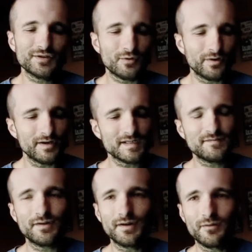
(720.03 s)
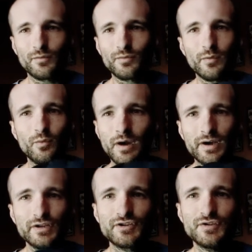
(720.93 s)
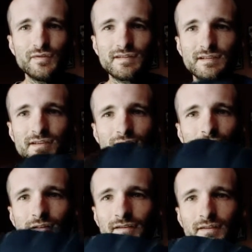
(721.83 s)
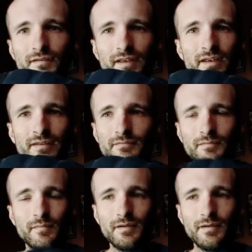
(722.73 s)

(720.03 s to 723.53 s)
notorious for wearing shoes until they